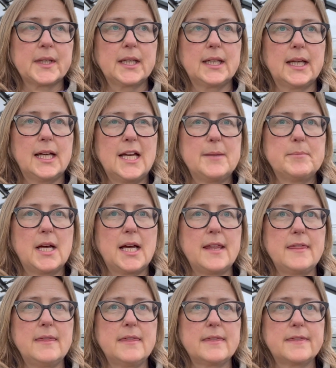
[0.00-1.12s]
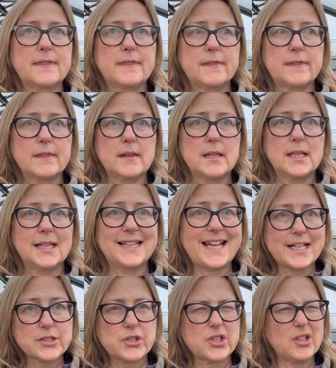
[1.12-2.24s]
and
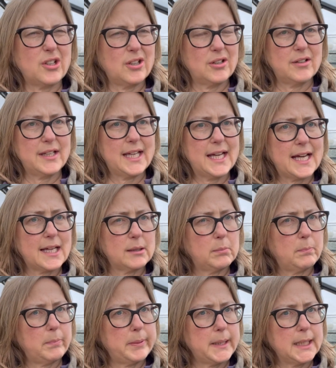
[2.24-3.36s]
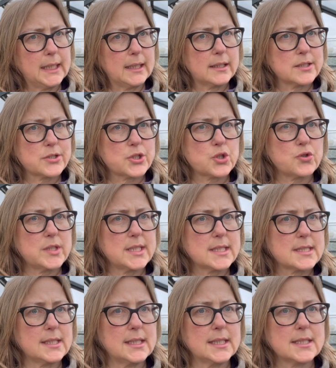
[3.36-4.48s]
last year it had pink streaks
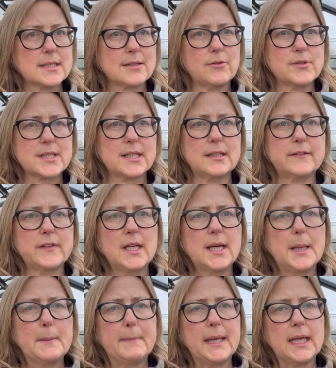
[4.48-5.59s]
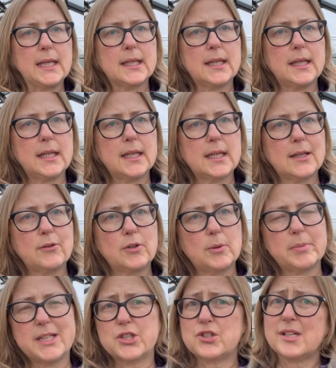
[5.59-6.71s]
in it, so it was kind of pinky going on
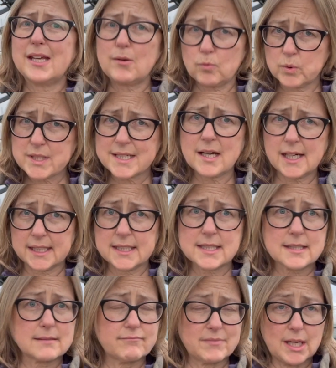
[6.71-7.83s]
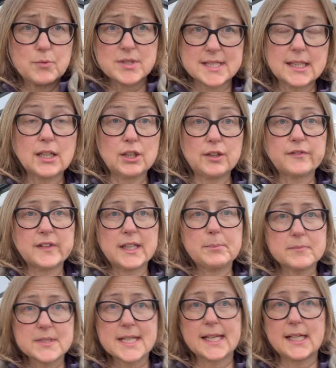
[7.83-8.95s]
peachy. It was nice. It was still a lovely
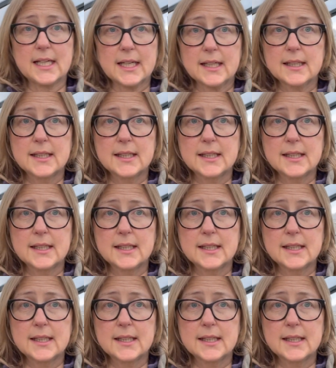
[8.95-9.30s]
dahlia,